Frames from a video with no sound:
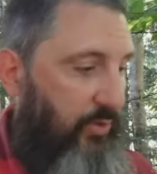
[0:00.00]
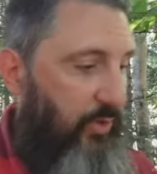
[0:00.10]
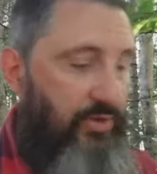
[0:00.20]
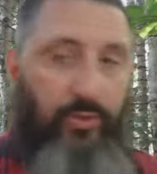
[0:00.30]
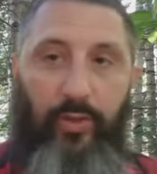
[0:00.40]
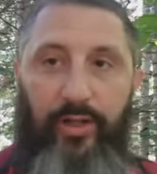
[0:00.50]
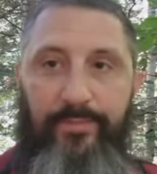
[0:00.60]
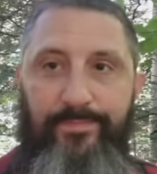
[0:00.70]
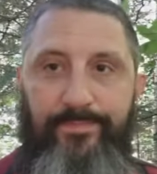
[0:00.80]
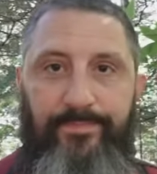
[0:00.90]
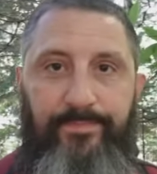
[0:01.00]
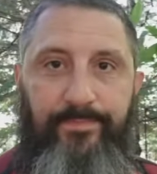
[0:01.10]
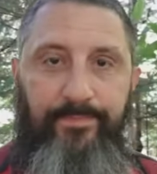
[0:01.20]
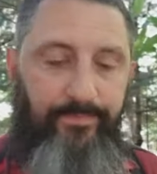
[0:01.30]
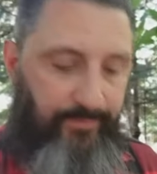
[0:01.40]
do what you want.
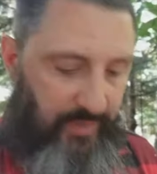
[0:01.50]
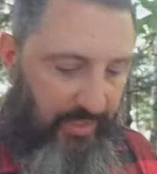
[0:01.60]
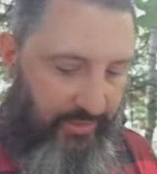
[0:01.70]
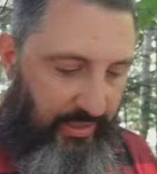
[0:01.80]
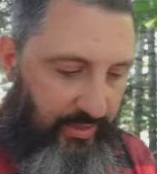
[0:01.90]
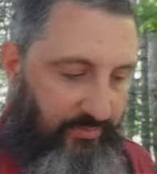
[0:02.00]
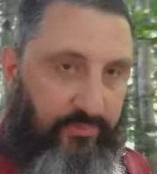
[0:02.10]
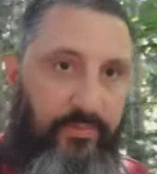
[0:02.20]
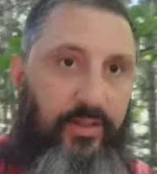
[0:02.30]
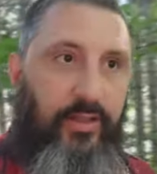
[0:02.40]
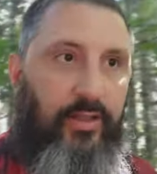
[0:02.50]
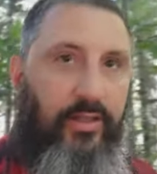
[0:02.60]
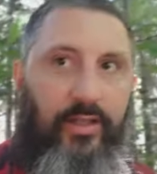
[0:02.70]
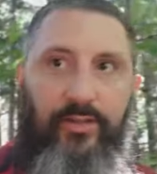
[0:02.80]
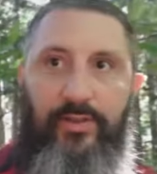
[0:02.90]
I can't
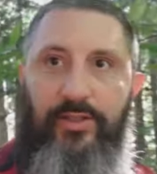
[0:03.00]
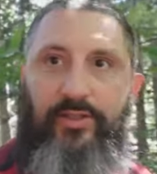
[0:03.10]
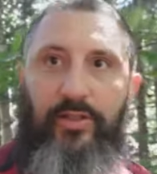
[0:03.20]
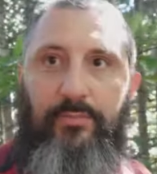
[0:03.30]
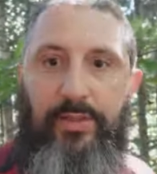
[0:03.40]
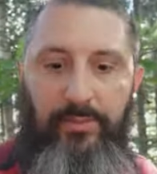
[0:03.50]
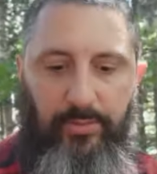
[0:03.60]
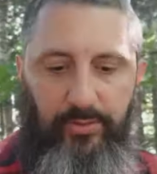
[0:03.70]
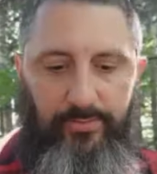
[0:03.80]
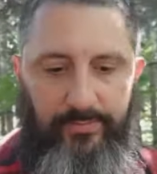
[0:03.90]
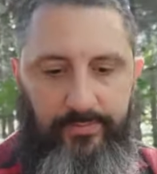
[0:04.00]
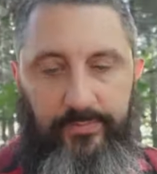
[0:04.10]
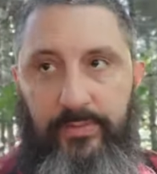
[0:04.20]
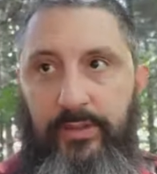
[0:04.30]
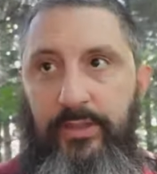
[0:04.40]
convince some people,
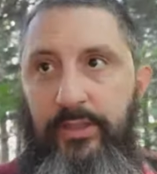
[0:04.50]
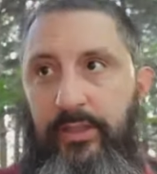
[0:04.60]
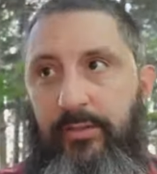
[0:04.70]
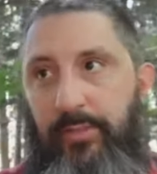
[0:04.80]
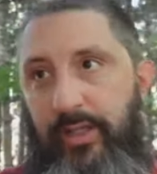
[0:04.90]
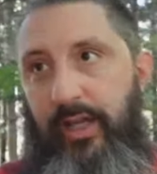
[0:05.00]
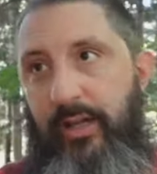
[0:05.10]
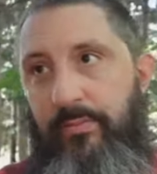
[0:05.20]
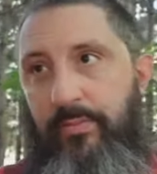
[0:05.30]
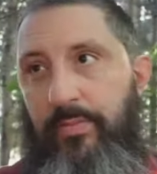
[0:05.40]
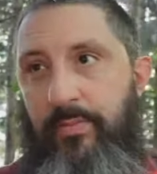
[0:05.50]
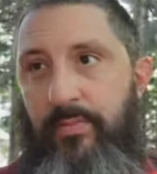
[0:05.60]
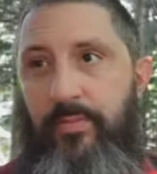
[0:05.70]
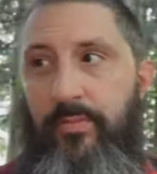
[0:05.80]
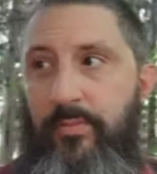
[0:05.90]
but I am,
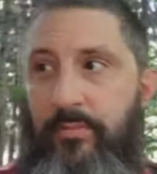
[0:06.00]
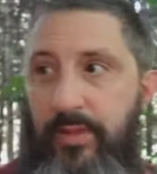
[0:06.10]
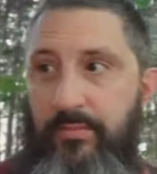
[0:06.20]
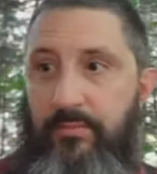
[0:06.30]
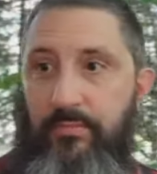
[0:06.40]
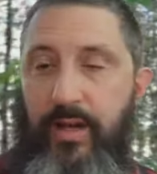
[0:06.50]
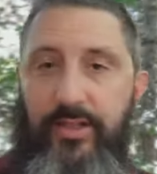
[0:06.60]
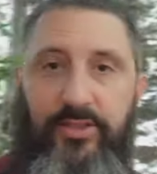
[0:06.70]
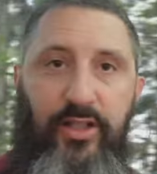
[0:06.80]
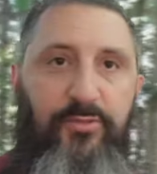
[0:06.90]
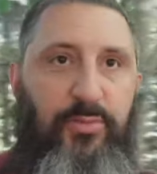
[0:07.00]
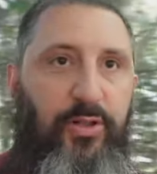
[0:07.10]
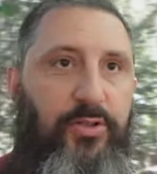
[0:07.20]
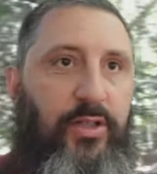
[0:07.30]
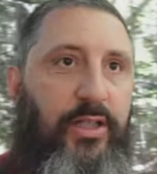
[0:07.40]
but myself
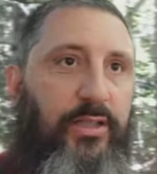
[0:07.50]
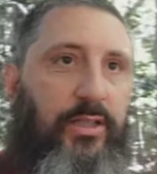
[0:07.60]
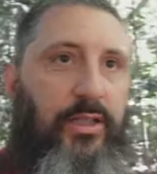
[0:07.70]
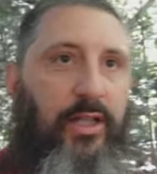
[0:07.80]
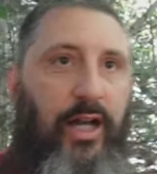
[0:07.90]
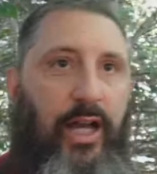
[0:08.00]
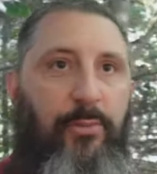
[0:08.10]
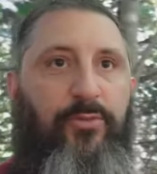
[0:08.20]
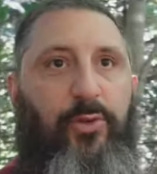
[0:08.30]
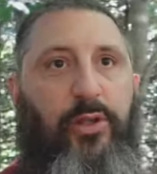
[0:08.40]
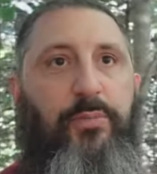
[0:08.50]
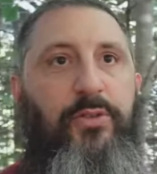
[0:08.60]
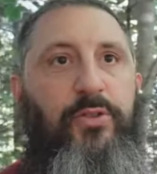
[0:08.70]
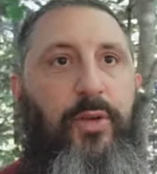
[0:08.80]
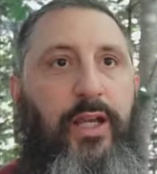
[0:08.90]
personally, I am fully
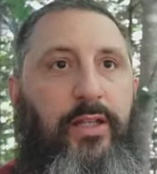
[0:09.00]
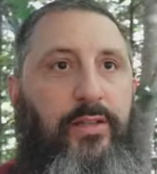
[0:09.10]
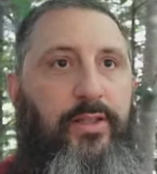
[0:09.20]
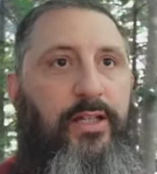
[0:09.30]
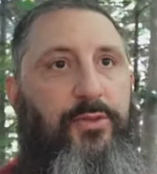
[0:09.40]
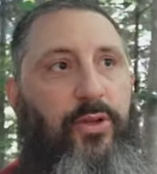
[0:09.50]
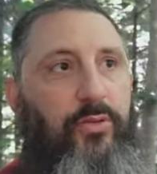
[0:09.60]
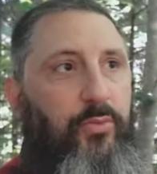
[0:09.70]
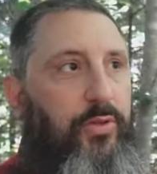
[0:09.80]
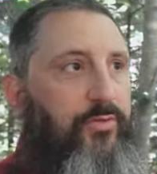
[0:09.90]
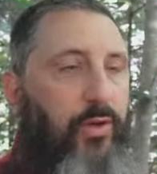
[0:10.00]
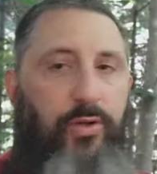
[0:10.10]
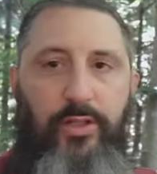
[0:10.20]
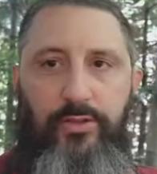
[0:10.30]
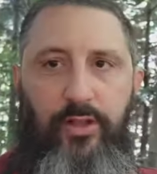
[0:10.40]
persuaded that that's what, what
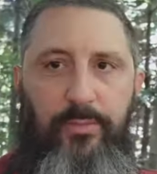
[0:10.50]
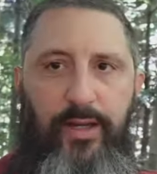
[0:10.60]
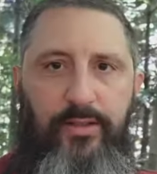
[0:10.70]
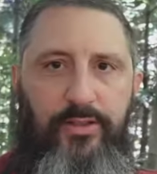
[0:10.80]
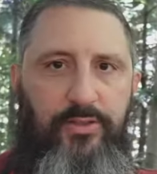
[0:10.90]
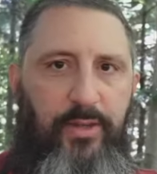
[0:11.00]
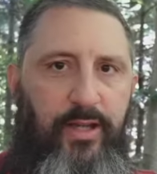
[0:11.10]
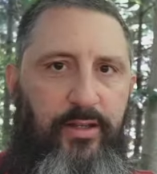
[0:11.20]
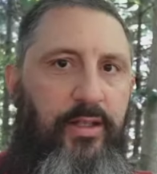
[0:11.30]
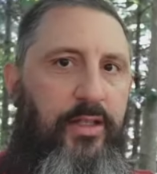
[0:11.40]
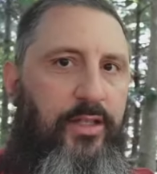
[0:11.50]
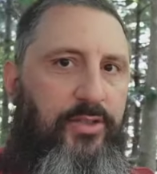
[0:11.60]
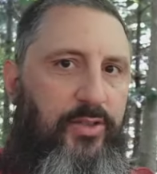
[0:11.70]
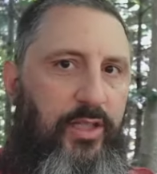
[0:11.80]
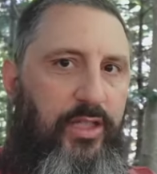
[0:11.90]
voting is all about. It's about
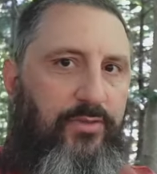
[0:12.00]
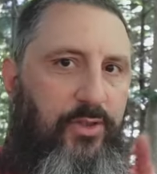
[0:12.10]
seeing